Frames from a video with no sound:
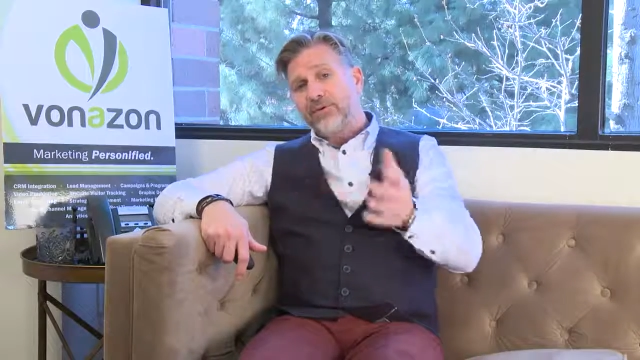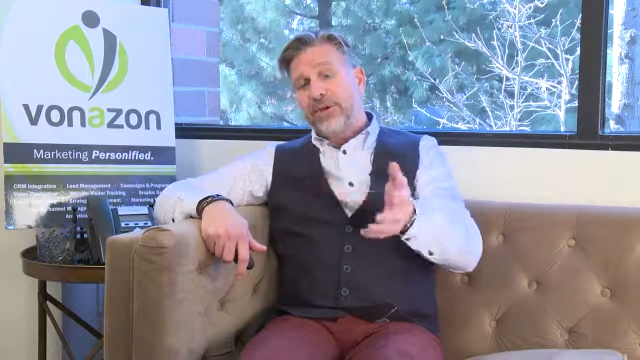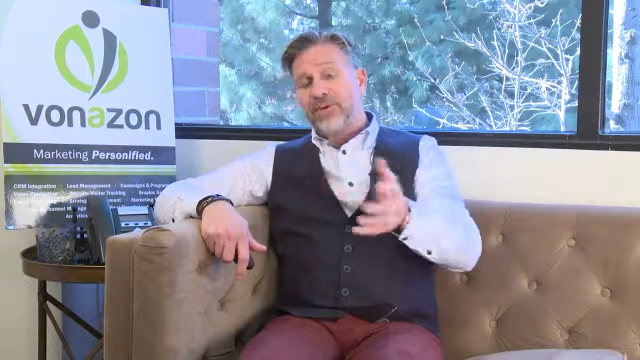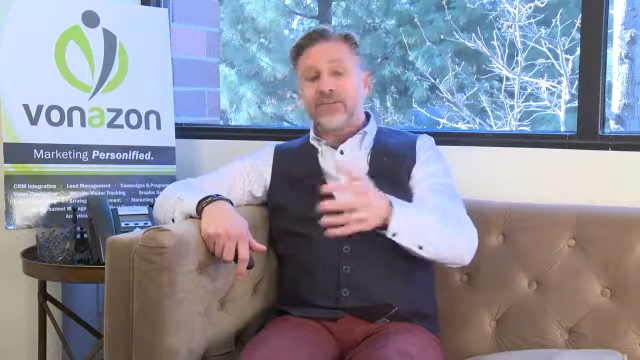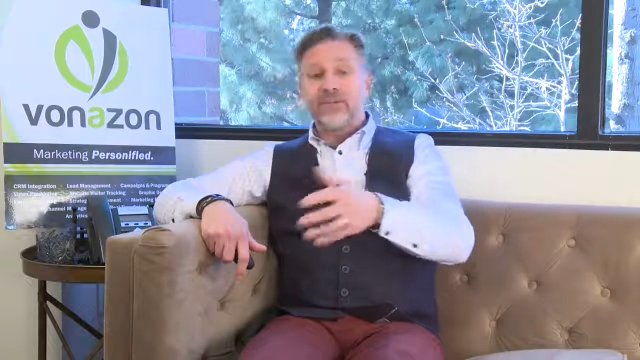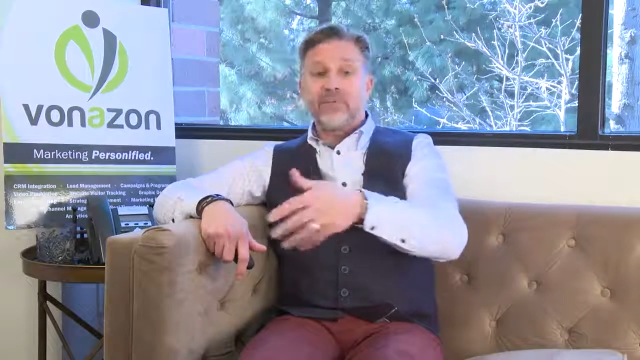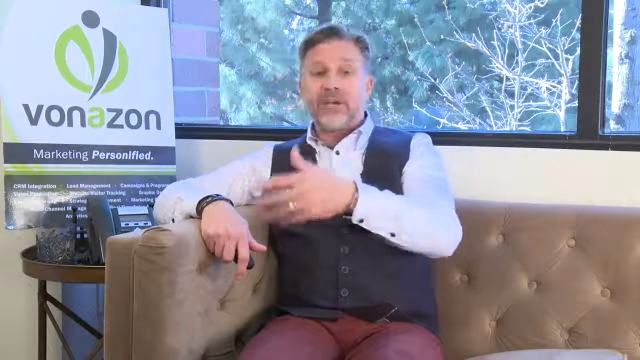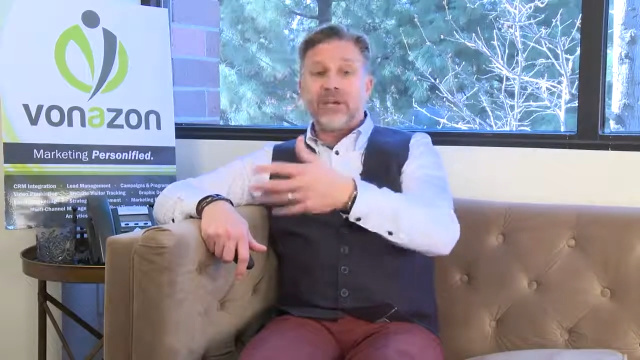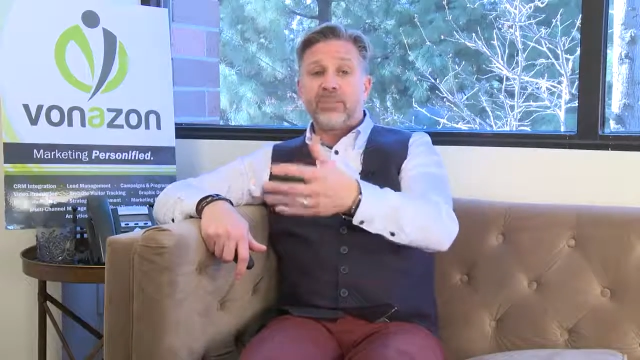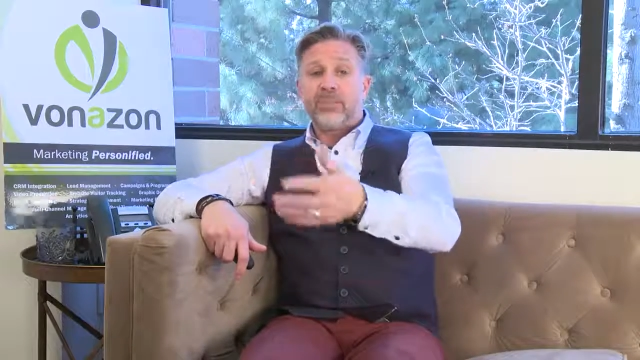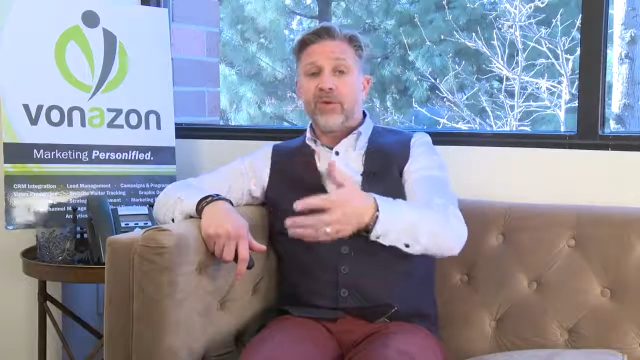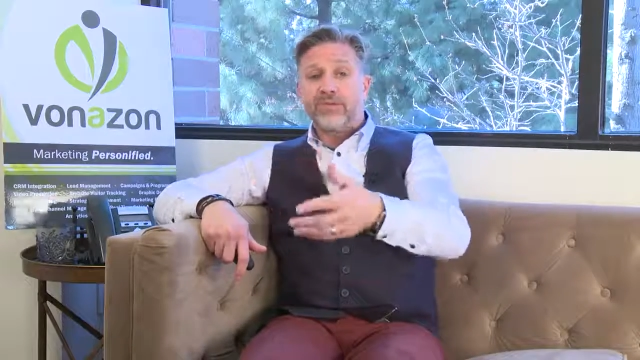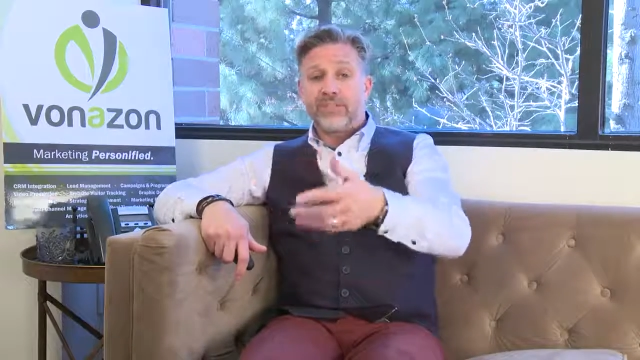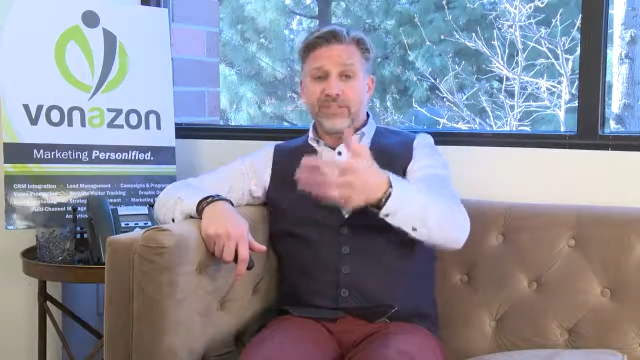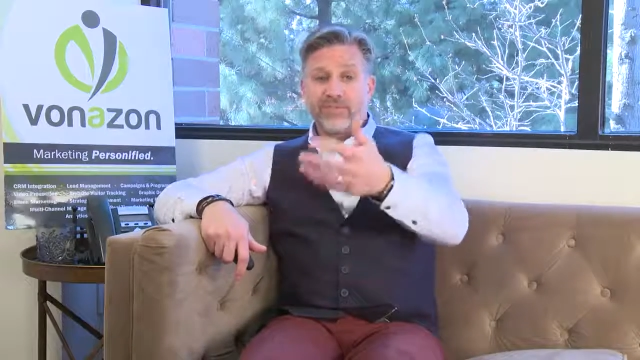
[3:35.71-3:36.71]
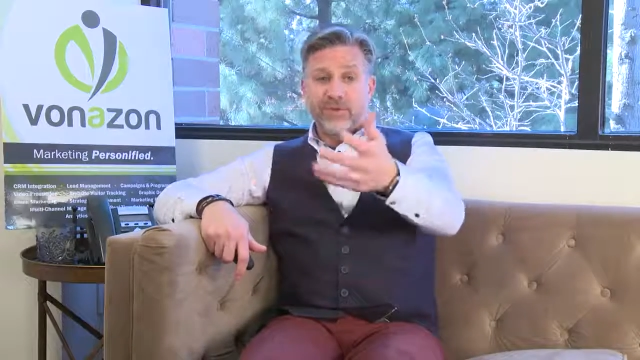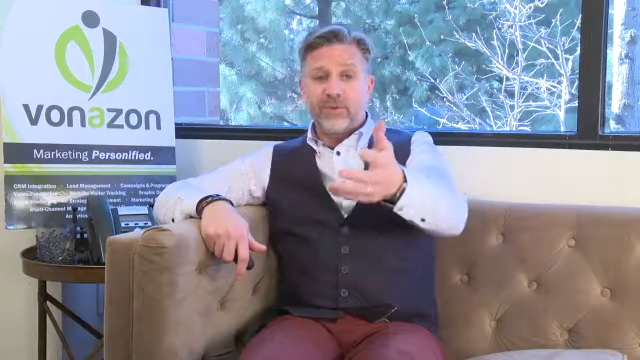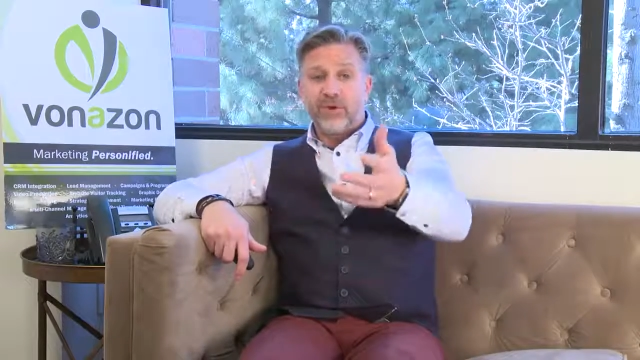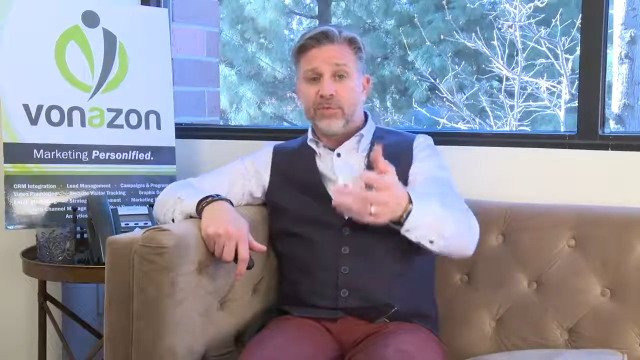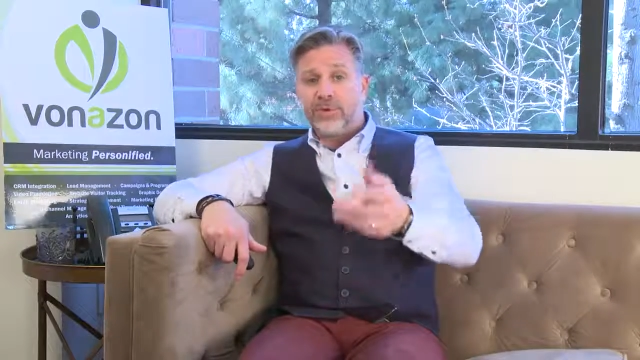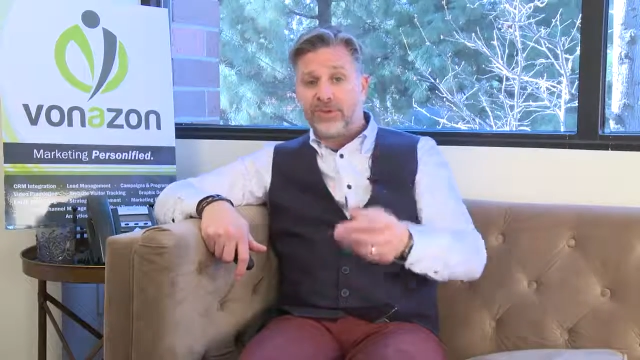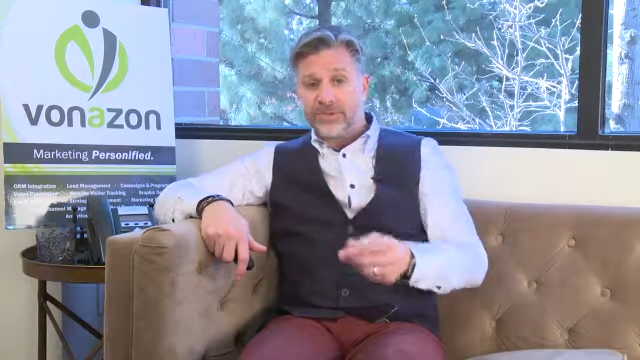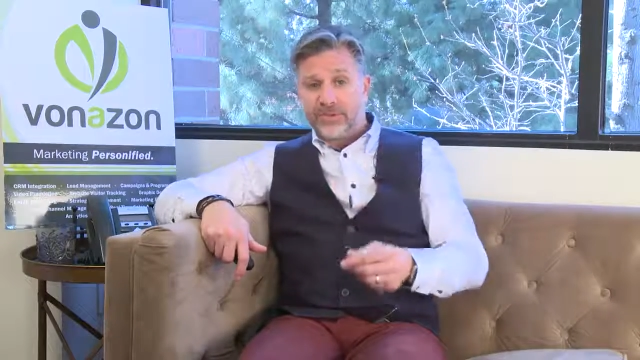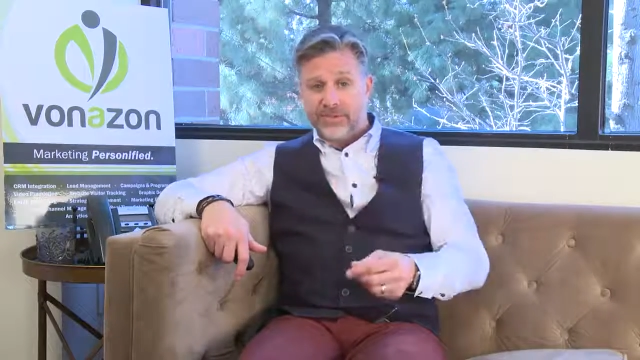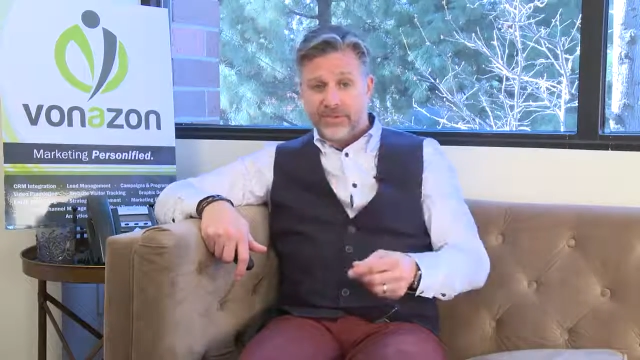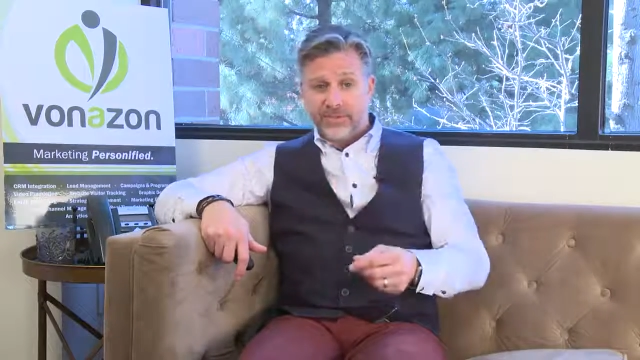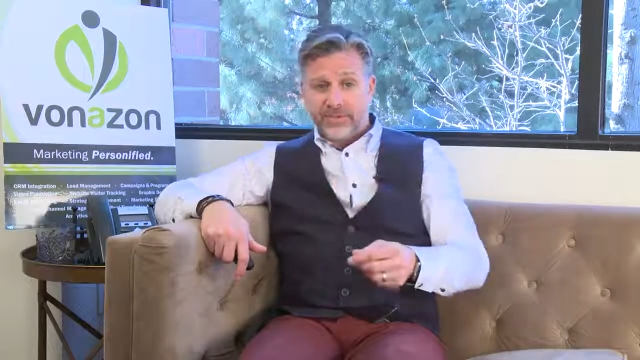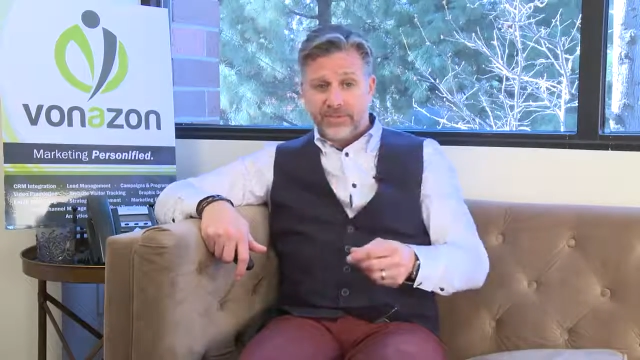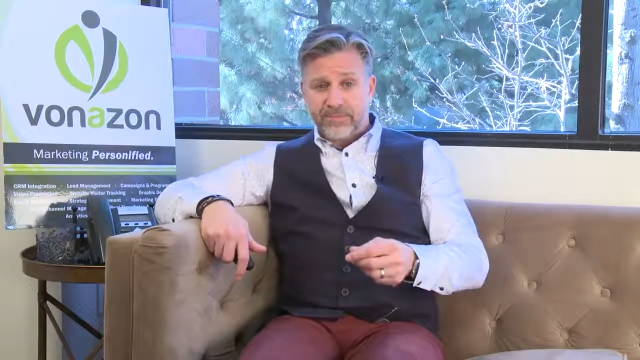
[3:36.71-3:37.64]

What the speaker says: eventually make a purchase from your business.